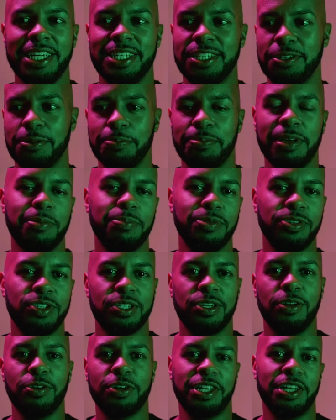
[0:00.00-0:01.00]
And some people
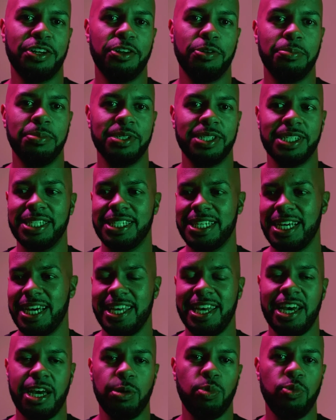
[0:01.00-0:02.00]
just look at the numbers and say,
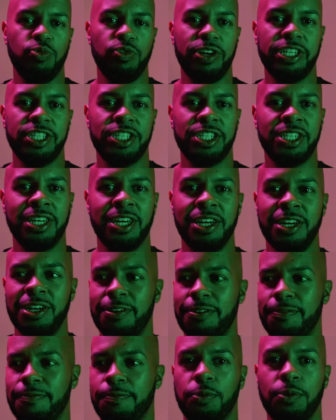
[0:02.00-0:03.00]
yeah, we reached
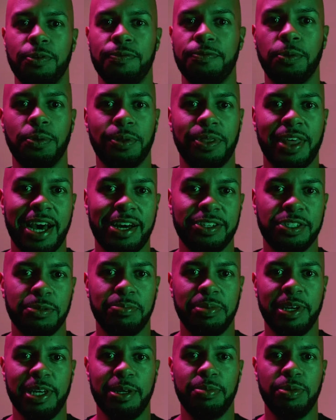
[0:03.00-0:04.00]
44,000
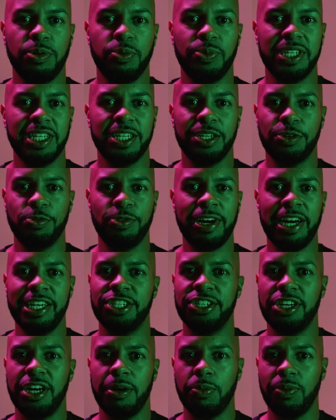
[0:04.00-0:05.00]
people. We did a
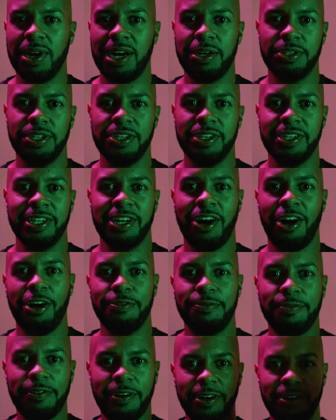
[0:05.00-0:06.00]
great job. Well done. High
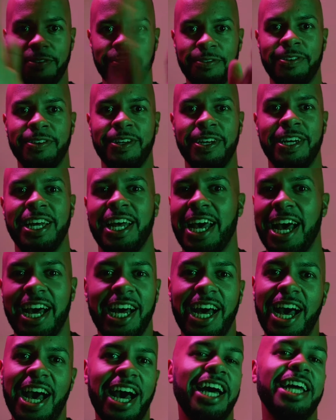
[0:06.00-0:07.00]
five.
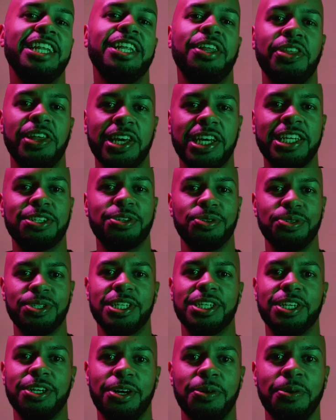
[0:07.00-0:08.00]
And they think it's good
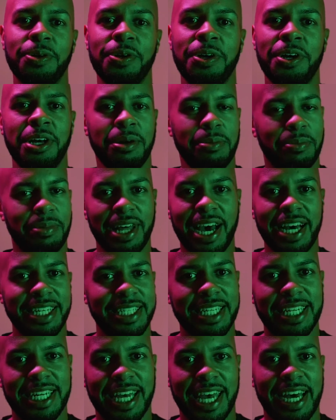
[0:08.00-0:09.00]
to go. But that
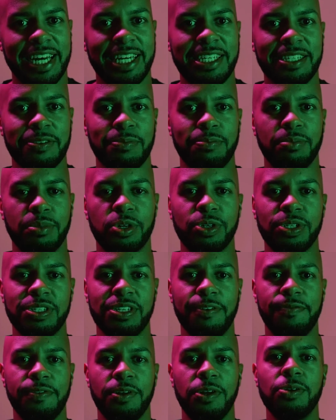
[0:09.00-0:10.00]
isn't the case, because
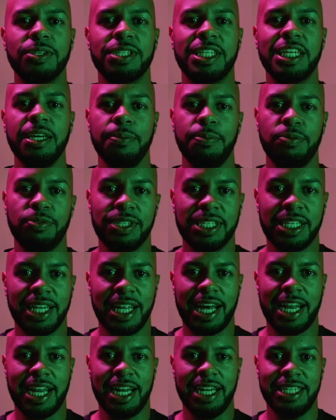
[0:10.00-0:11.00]
if you look deeper into
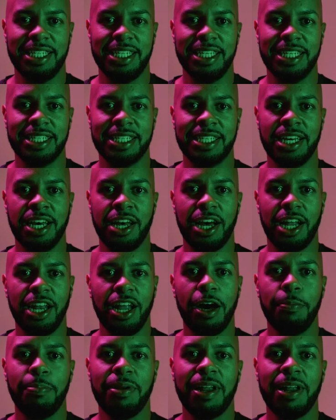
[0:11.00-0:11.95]
the analytics, a lot of